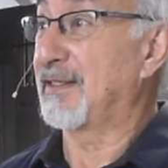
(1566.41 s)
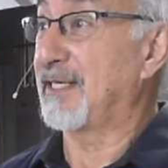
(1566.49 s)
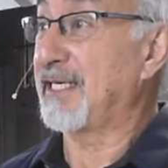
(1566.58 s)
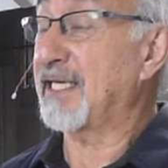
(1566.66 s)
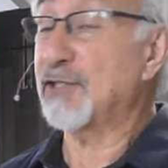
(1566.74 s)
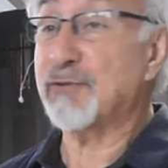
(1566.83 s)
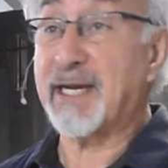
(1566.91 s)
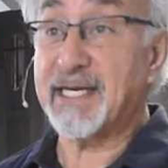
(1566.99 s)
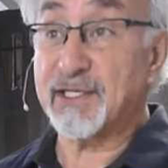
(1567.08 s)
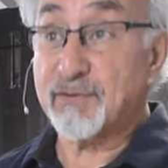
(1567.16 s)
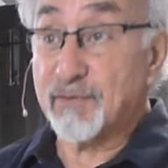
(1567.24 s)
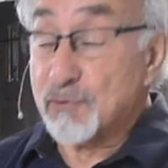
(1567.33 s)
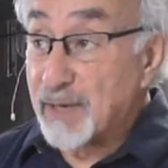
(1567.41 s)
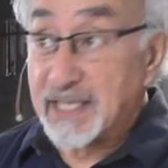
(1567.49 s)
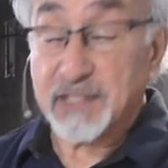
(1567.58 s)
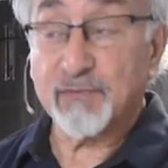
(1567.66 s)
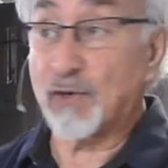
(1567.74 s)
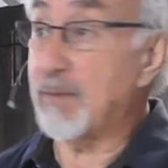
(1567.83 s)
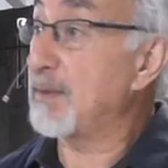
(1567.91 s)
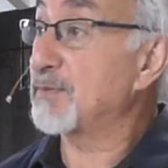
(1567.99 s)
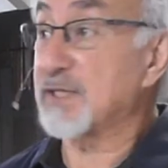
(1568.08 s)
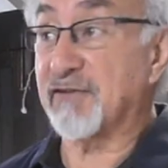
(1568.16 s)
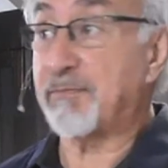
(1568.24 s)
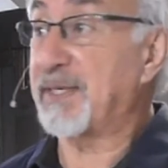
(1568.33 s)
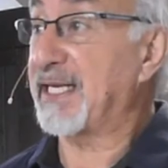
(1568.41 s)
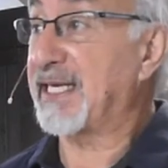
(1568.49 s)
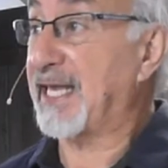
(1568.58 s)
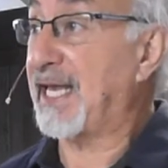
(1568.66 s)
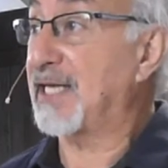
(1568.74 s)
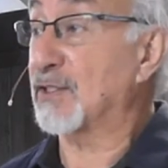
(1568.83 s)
He could try to transform himself, but he can't.